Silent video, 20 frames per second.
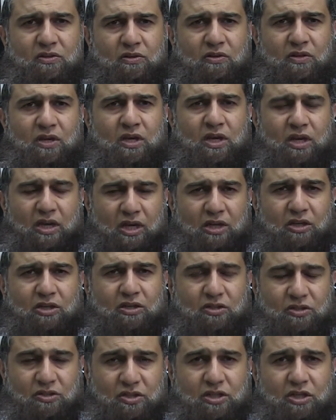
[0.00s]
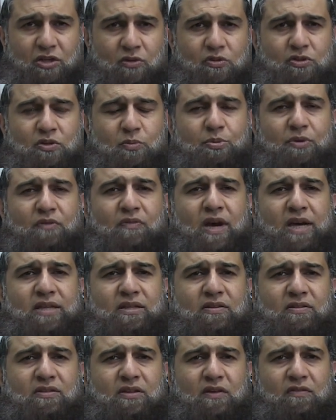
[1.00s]
us in continuing to
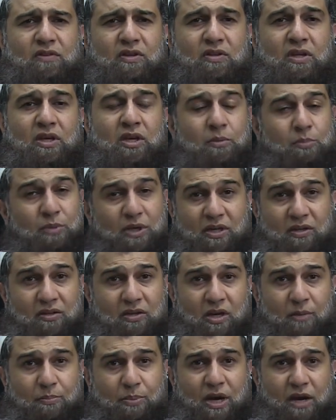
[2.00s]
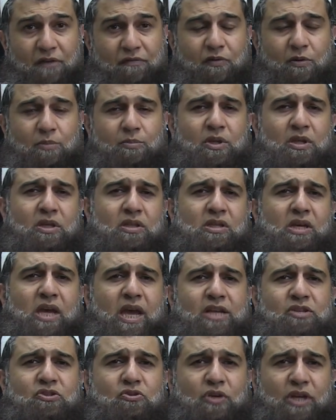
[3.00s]
provide this service because apart from the
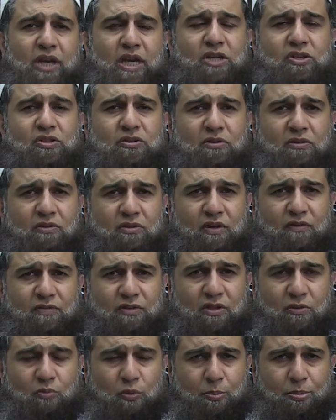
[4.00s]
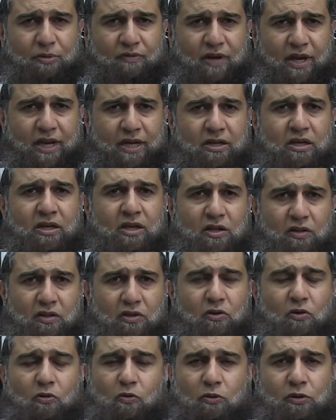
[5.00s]
educational services we provide,
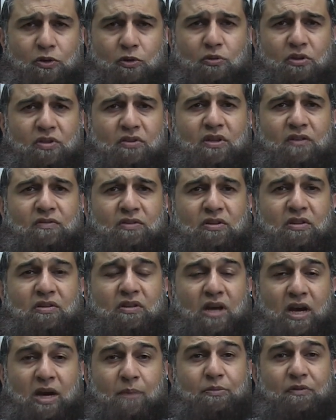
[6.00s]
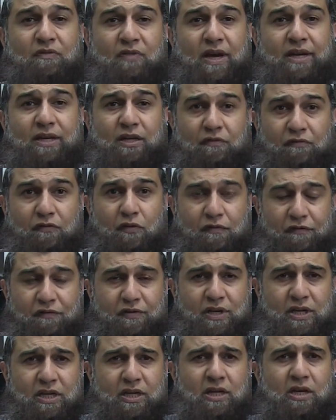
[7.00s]
the, all the other services are provided for
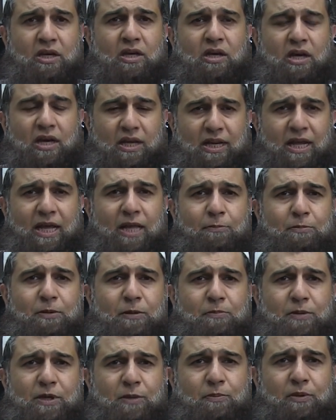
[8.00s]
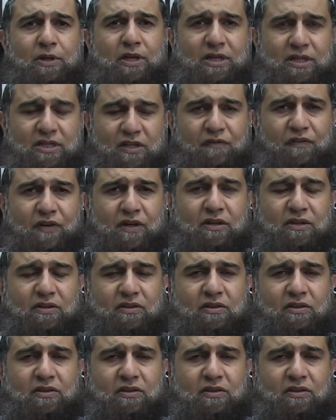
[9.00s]
free and helping people in difficult